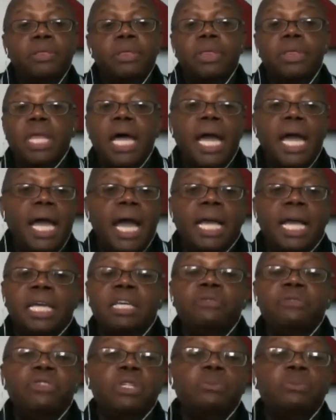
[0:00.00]
I give
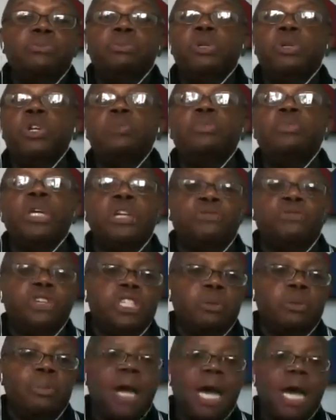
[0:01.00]
you some good benefits
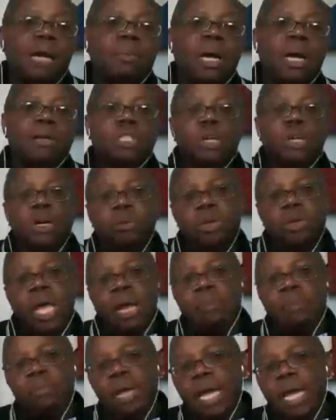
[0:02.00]
about them. I talk a lot of
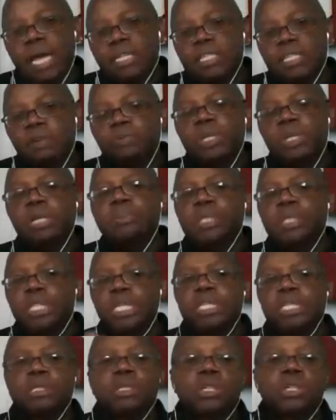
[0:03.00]
bad stuff, but let me tell you
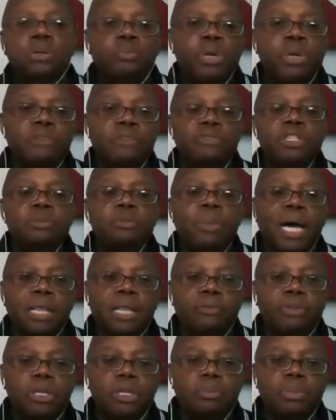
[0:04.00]
some good benefits about
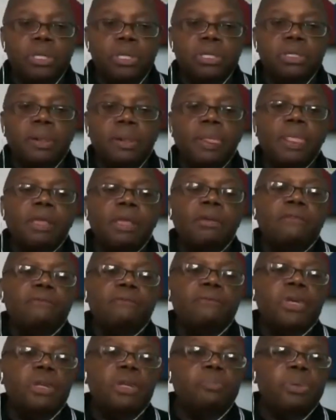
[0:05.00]
the Filipinos.
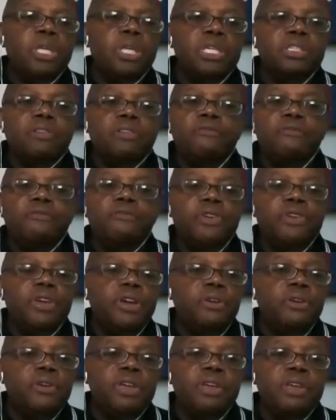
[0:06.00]
Filipinos are
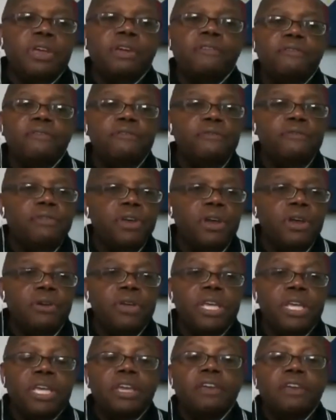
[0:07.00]
very,
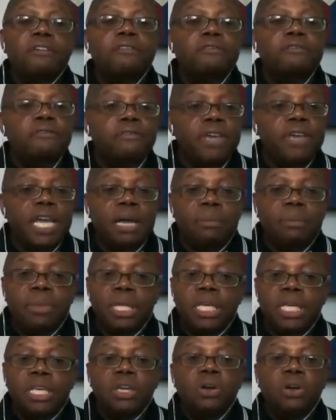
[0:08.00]
very
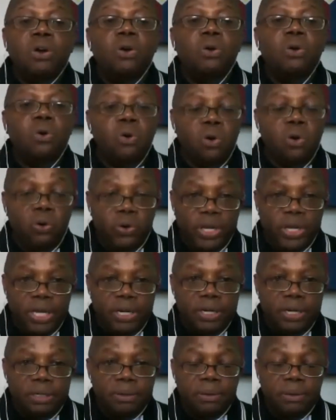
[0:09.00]
family
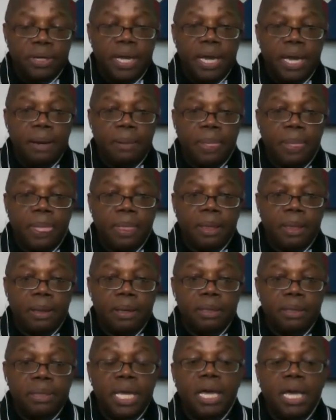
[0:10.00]
oriented. Okay.
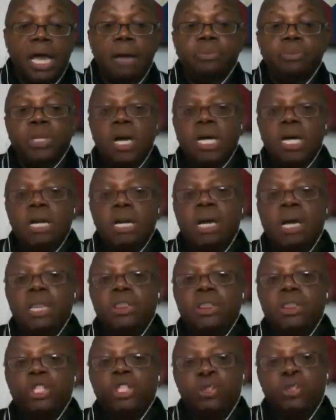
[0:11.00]
Now I'm talking
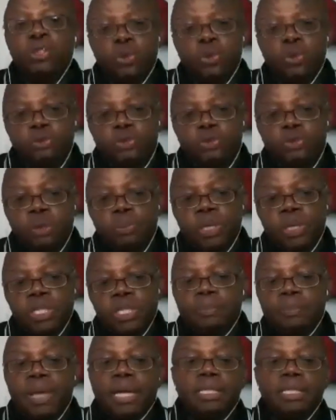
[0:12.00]
about the true Filipinos.
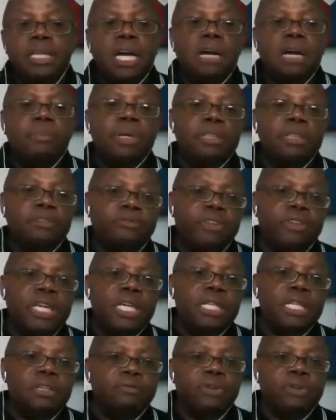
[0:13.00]
I'm not talking about the fake
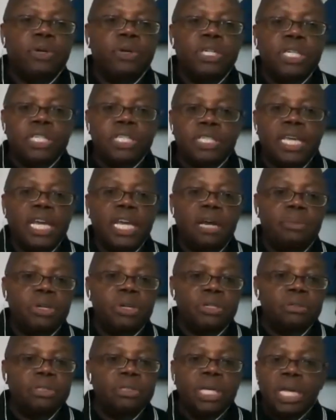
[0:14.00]
and the phony and the scammers
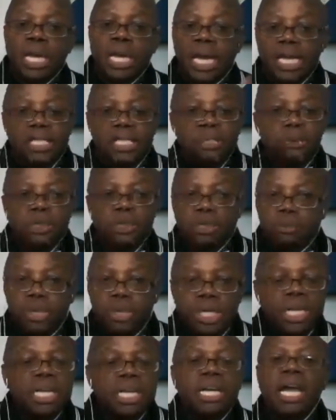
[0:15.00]
and I just want your
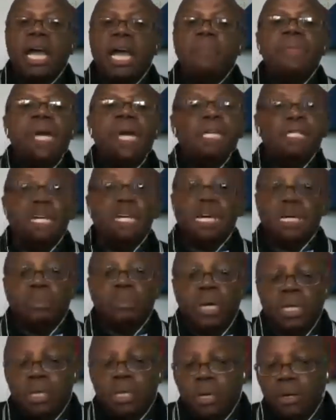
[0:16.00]
money. I'm not talking
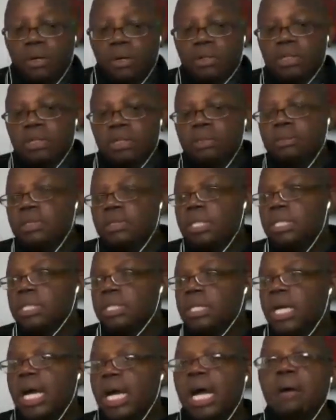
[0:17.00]
about those.
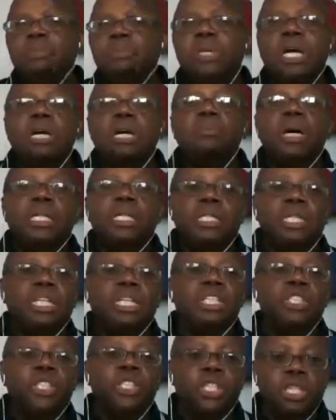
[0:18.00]
I'm talking about the
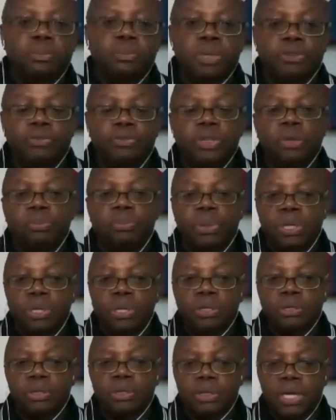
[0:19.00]
legitimate
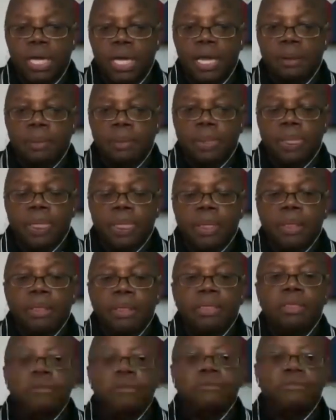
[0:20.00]
Filipinos. Okay.
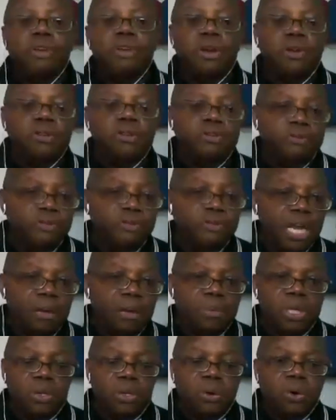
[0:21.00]
They're very
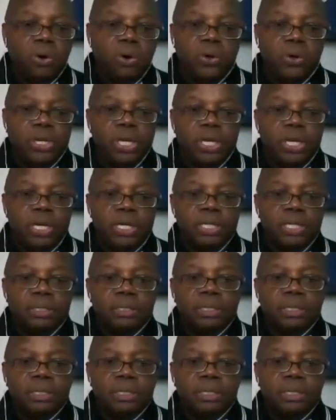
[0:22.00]
family oriented.